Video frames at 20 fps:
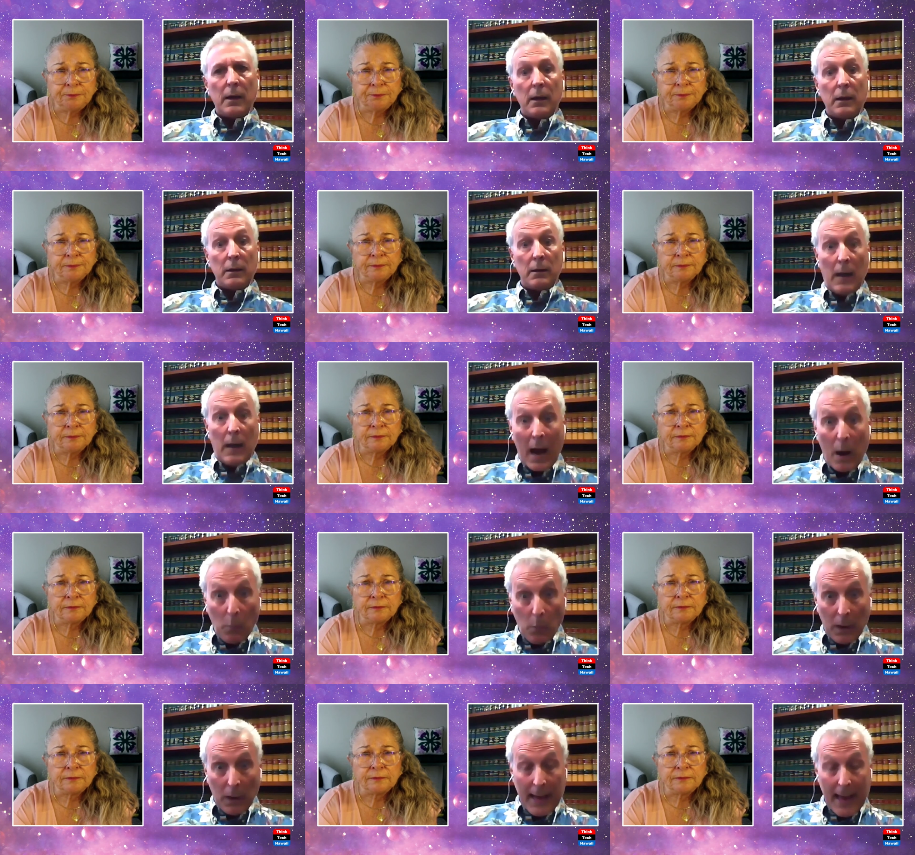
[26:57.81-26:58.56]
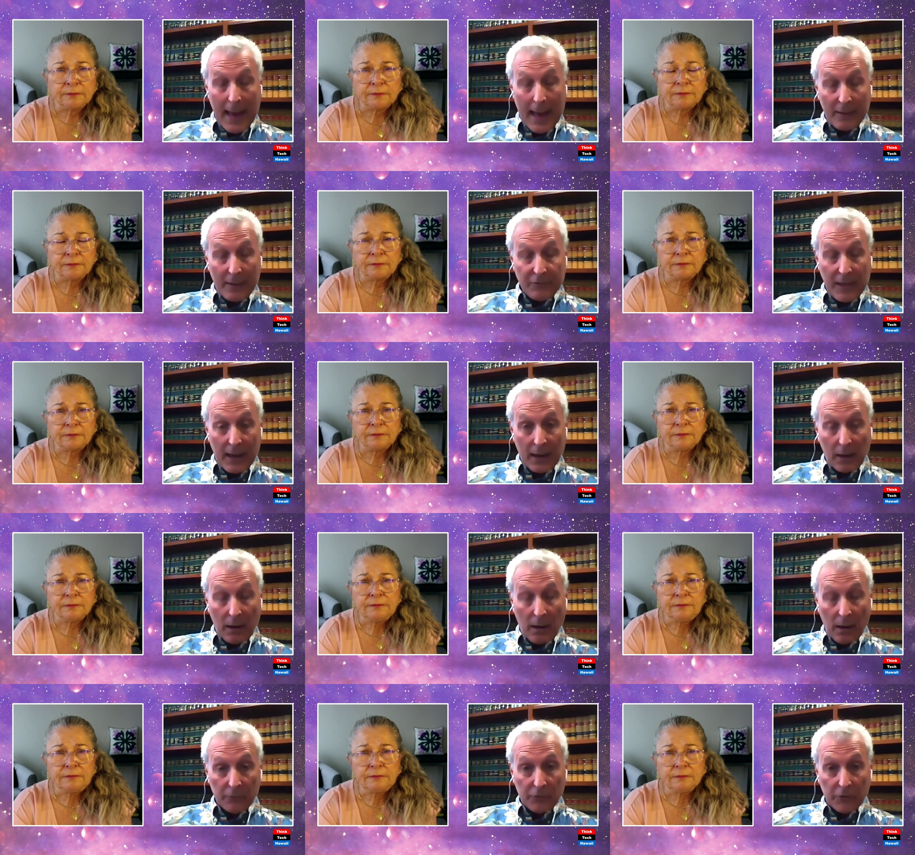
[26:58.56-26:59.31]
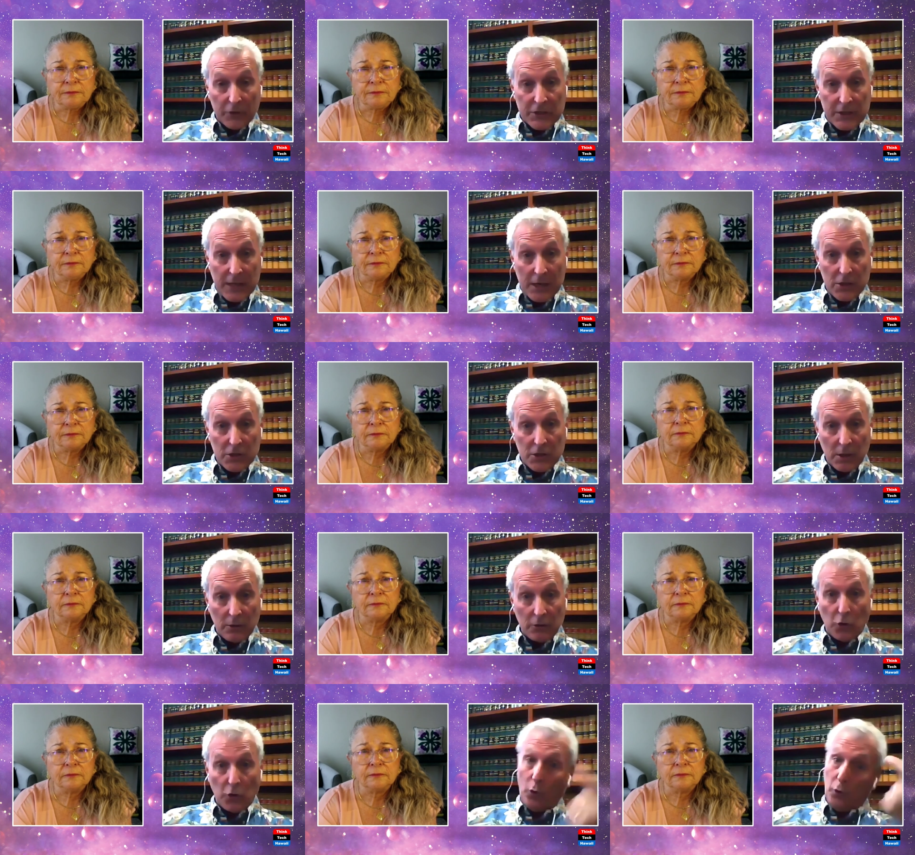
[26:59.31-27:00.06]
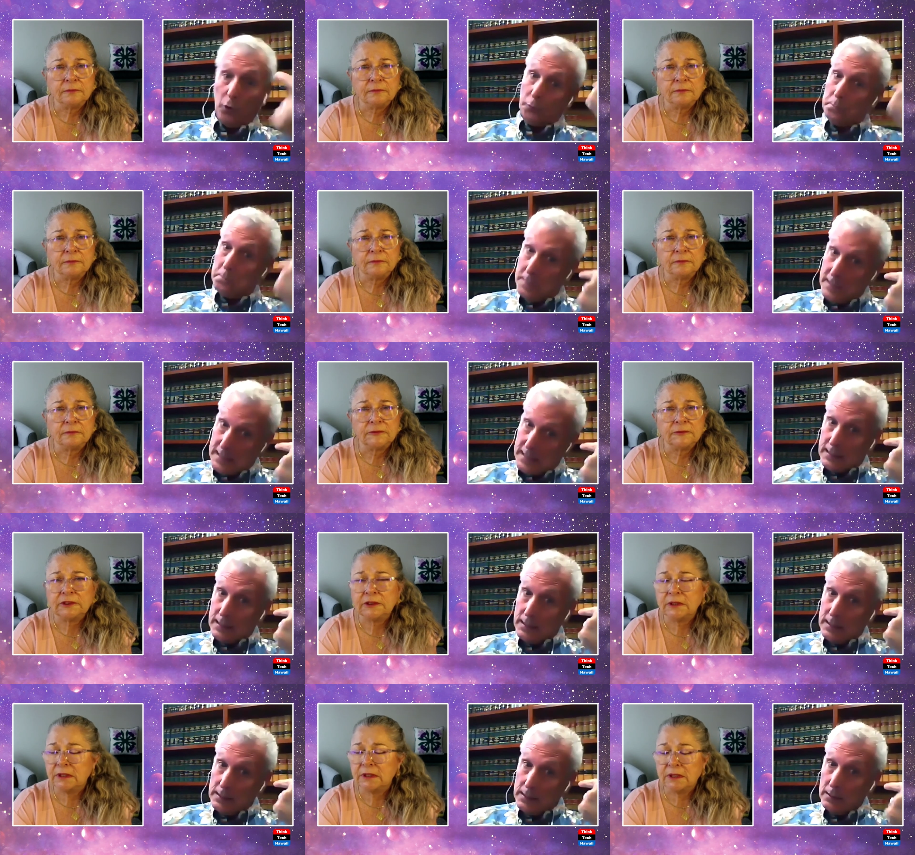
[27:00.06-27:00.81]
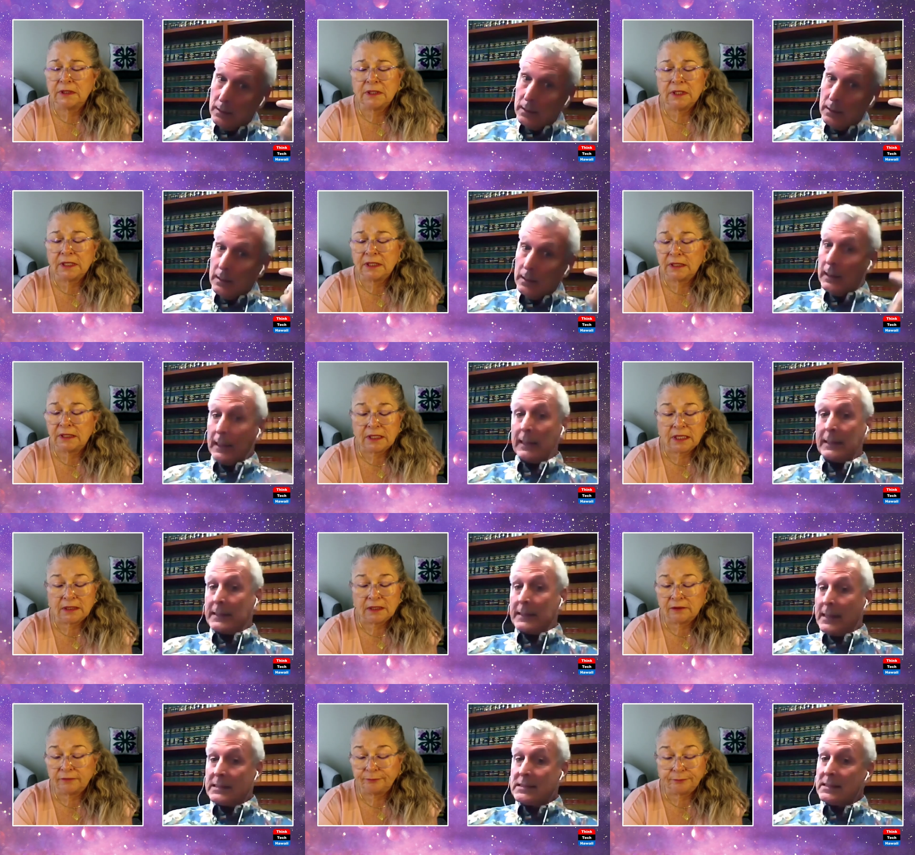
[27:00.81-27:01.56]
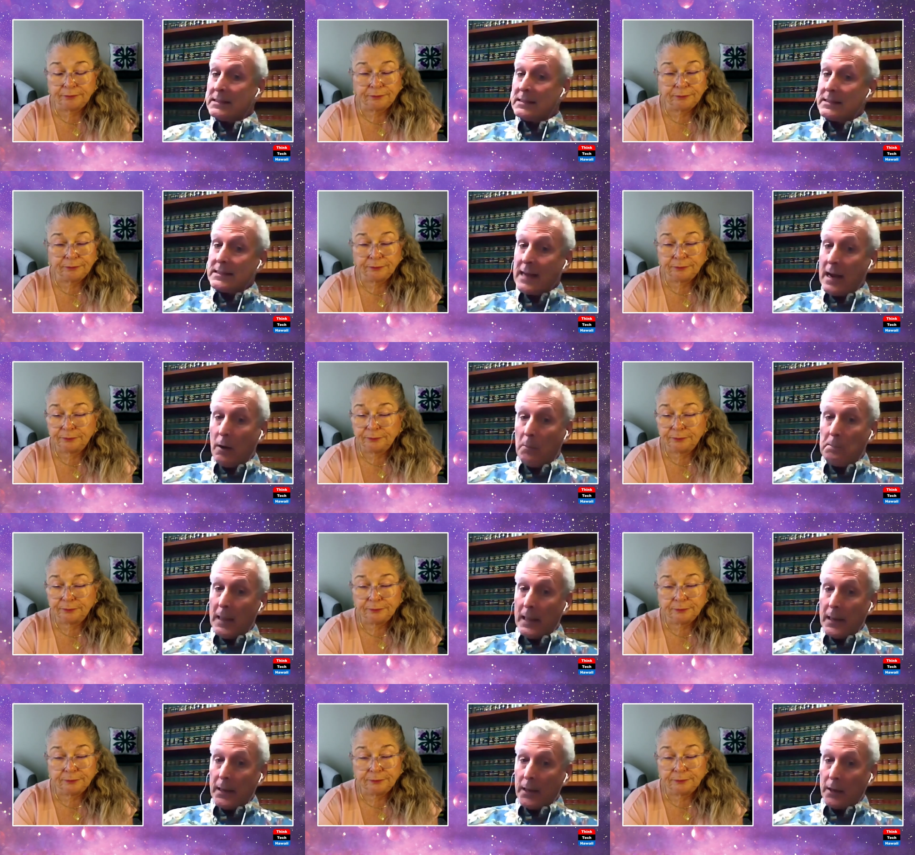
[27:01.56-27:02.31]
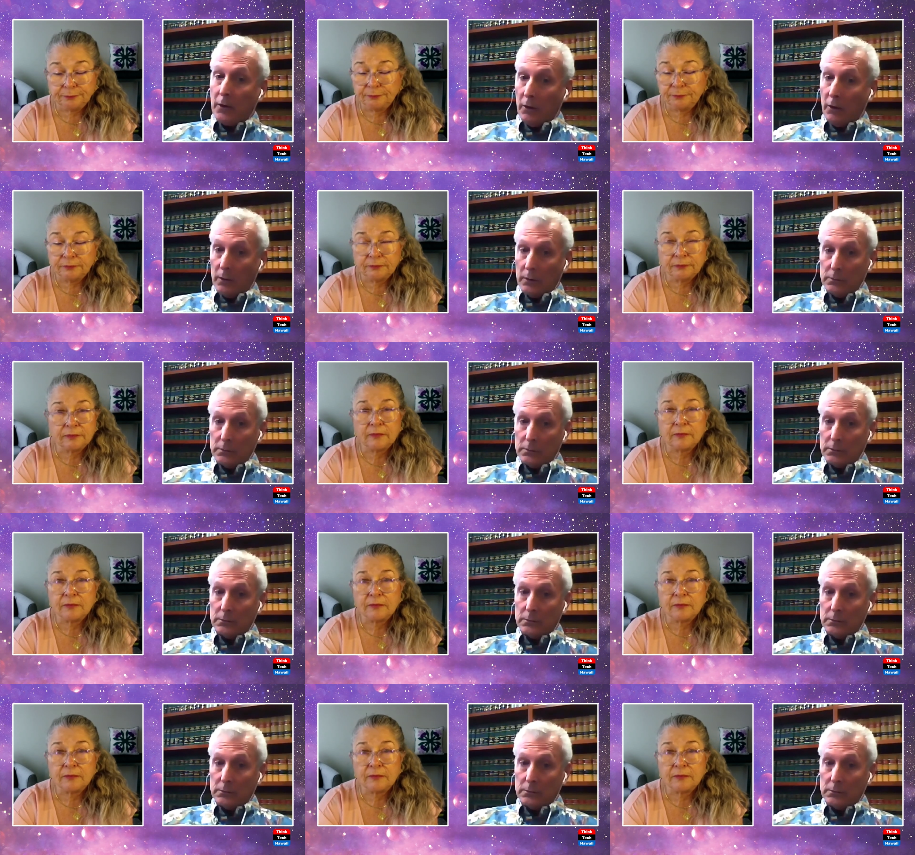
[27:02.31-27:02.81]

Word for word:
Speaker 1: not want to have that conversation told me it doesn't sound medical.